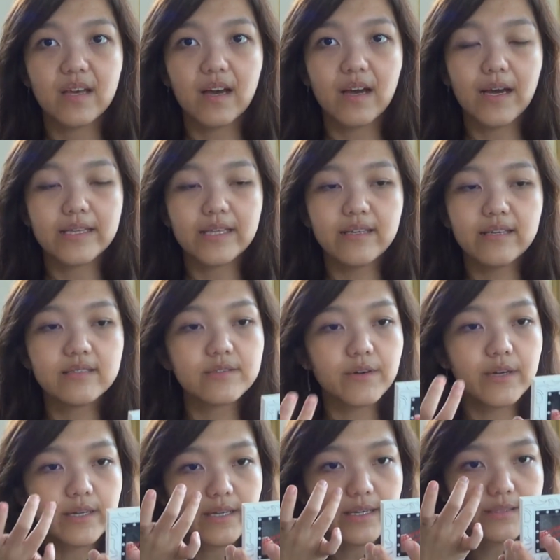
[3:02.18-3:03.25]
I think it's
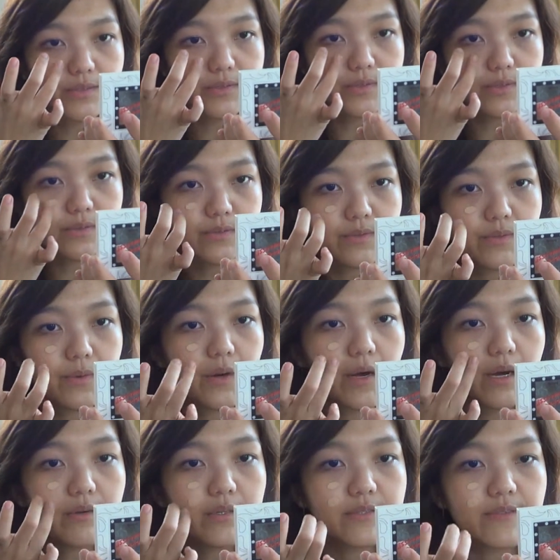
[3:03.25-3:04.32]
quite nice also to know
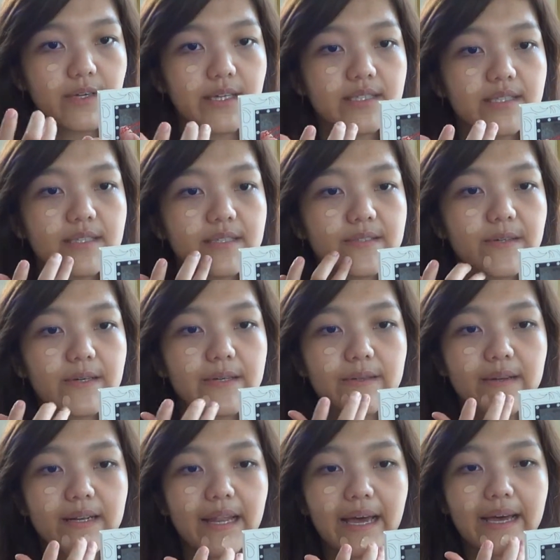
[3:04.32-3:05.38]
how this foundation is going to
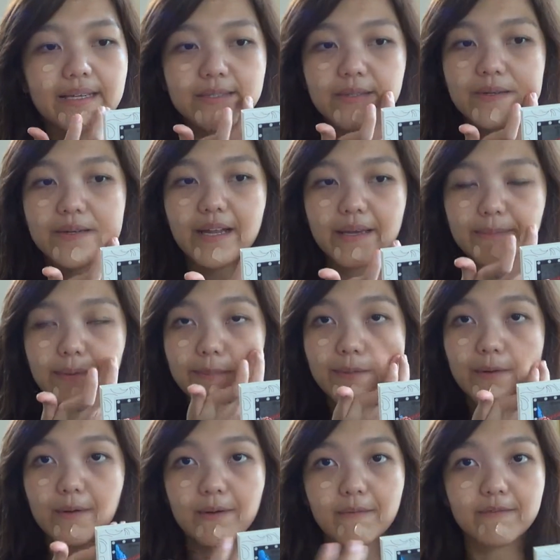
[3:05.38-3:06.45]
last on like
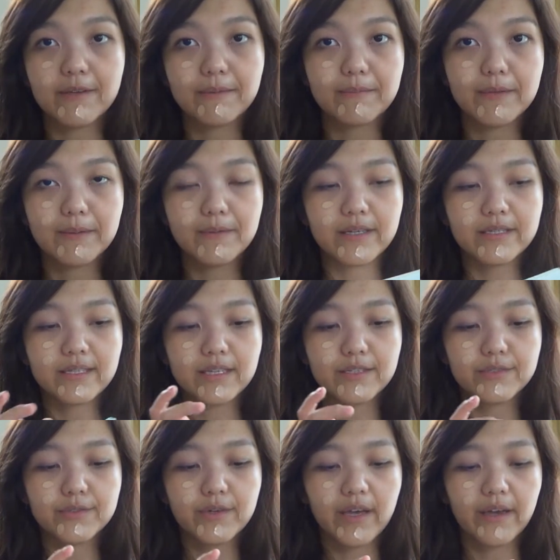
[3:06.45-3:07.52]
people with me, because I
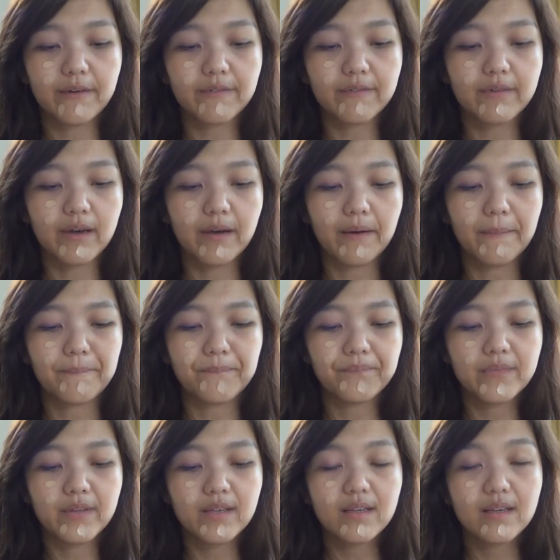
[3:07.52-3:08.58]
do have
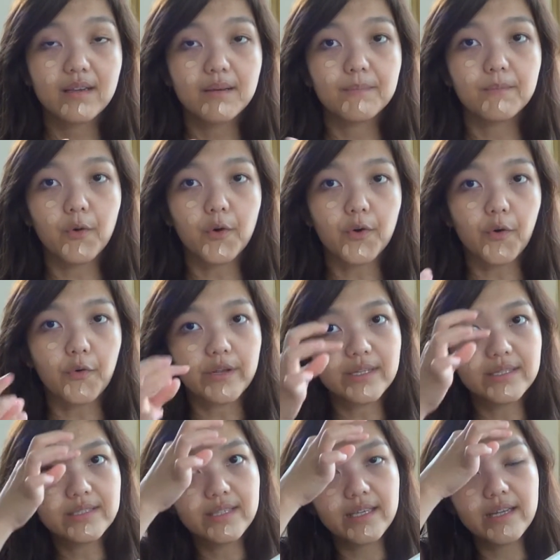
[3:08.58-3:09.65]
more
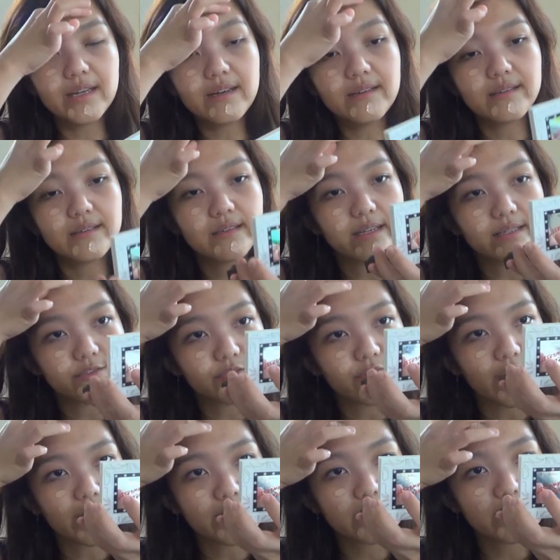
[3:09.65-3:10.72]
oily skin than
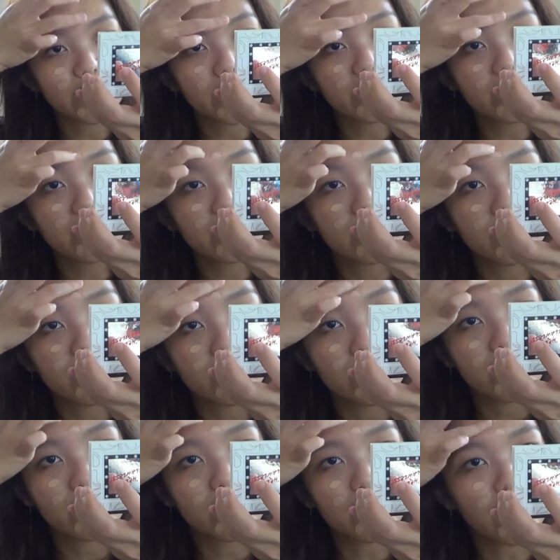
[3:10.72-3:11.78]
dry skin,
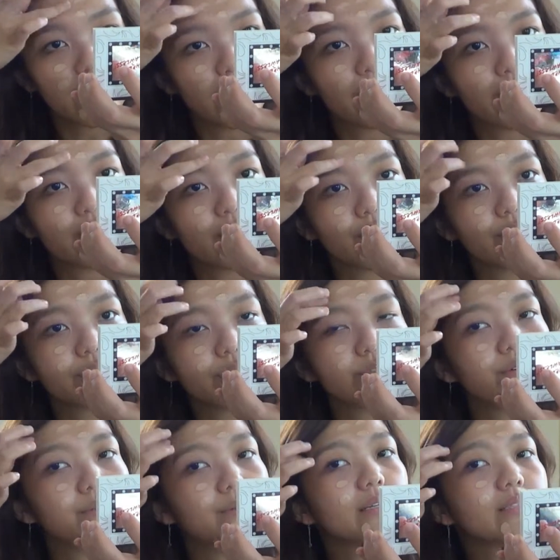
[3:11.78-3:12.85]
and
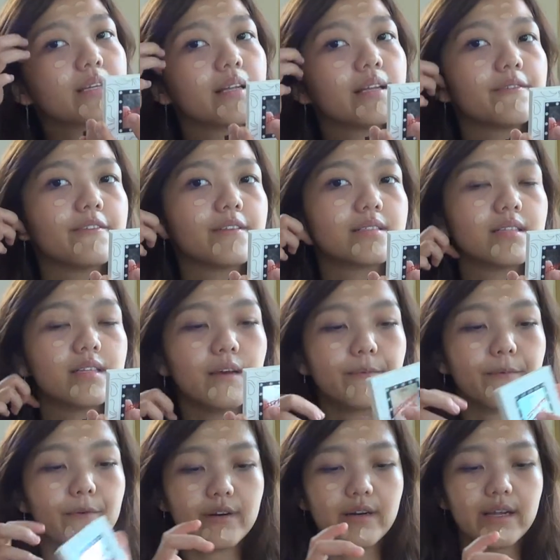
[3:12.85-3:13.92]
also because I live in
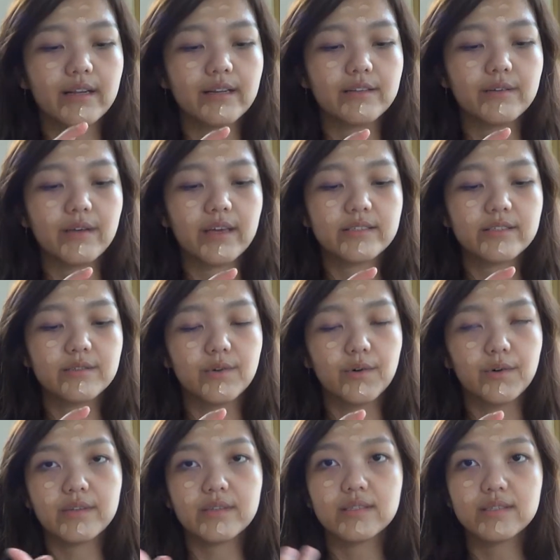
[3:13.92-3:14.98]
Singapore, and as you
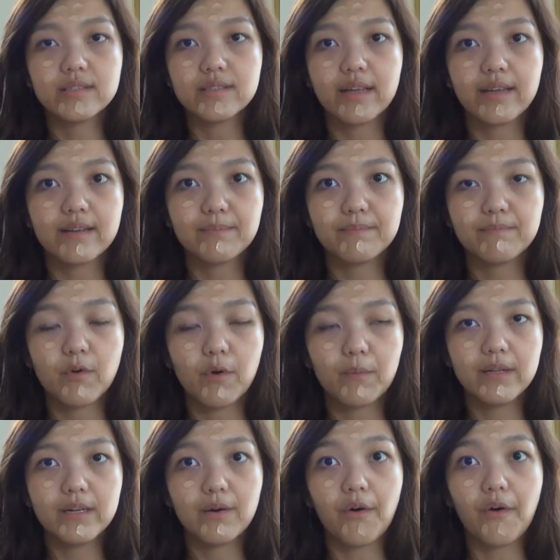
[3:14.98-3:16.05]
know, this is like
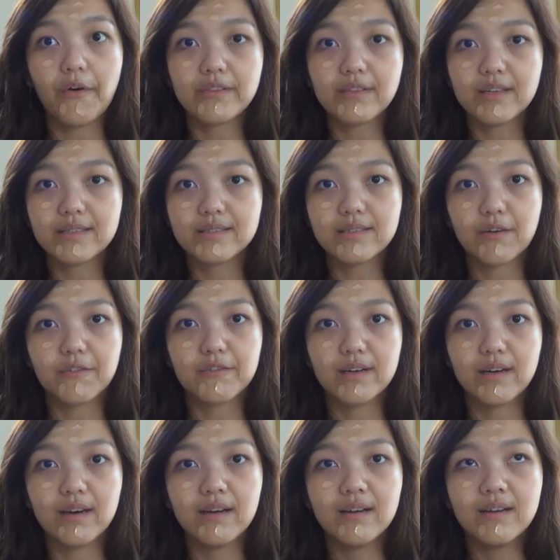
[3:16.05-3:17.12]
probably the hottest of the